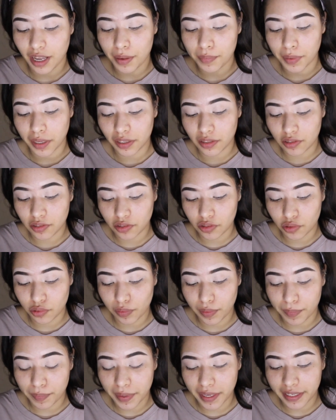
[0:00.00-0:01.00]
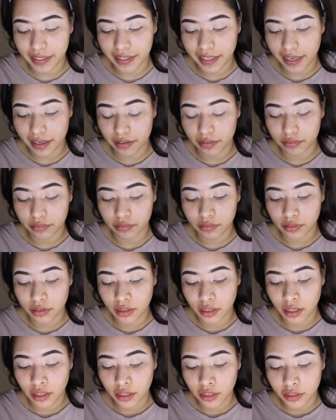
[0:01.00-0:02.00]
I'm not used to it being down.
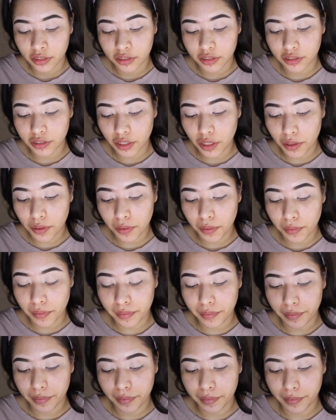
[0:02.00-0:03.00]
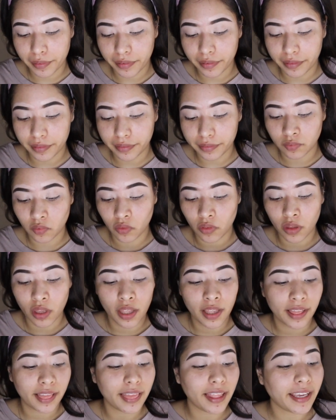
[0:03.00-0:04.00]
So,
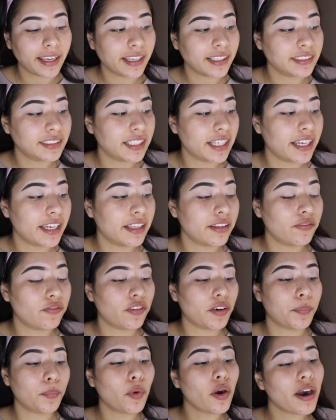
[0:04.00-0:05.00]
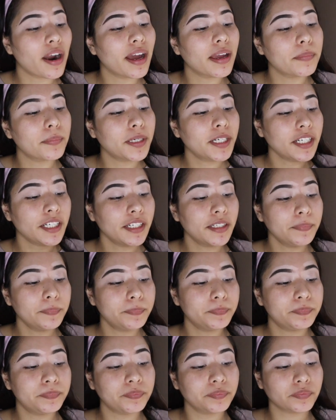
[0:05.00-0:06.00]
like I said, for primer,
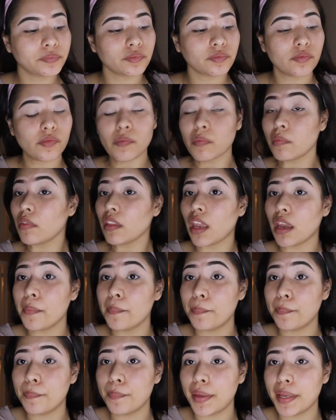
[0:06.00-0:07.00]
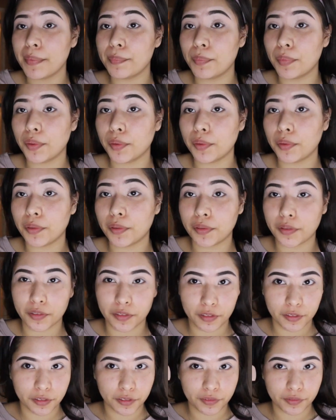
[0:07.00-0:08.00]

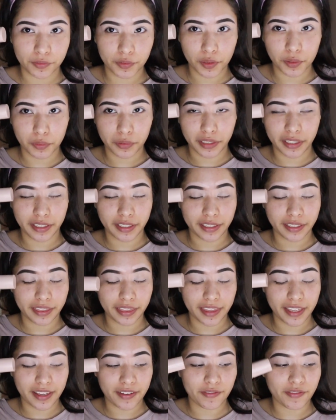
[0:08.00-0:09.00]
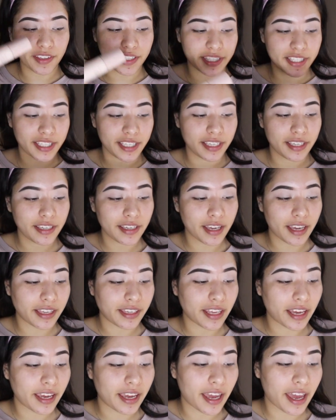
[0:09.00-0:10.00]
people voted the Fenty, and I